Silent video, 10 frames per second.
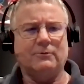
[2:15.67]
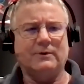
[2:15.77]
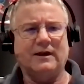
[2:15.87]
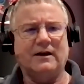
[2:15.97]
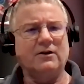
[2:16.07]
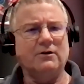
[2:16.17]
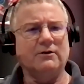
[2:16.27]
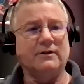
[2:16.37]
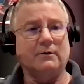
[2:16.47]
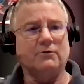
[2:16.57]
So we kind of
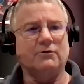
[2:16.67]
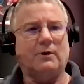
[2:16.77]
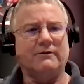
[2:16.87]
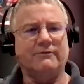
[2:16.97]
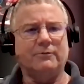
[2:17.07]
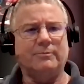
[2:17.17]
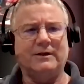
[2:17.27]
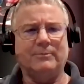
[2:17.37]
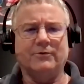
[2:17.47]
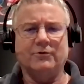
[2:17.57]
knew that there was quite a few
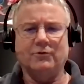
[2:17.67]
people